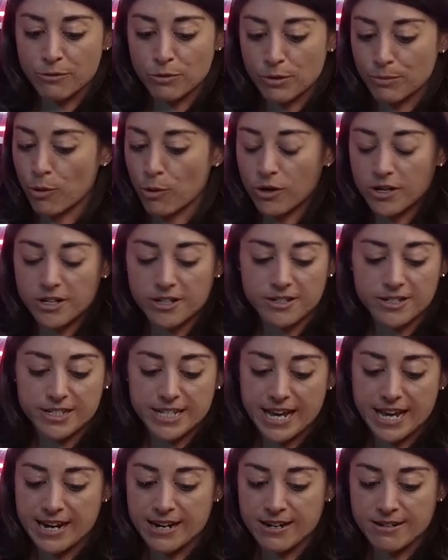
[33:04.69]
reporters
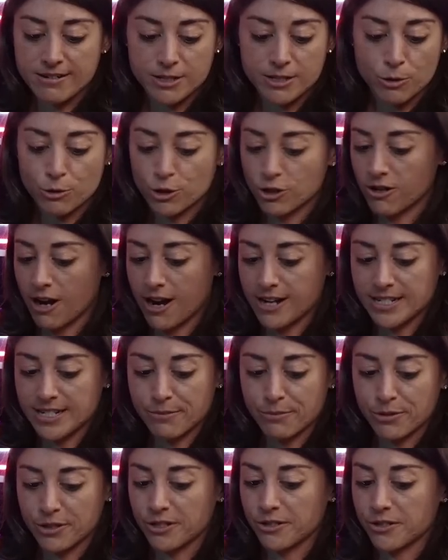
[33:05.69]
and social content
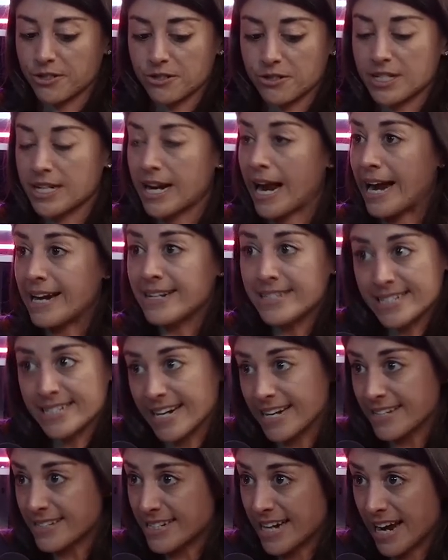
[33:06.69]
producers in eight
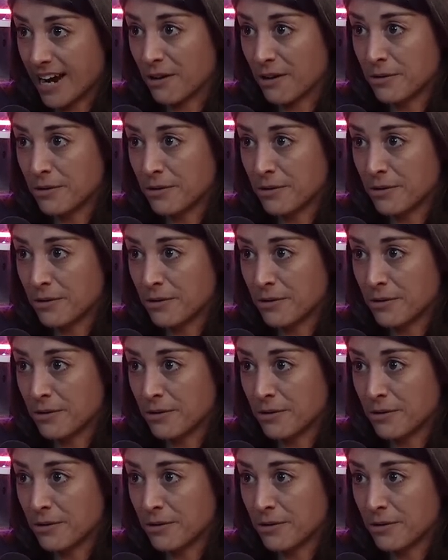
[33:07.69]
states now.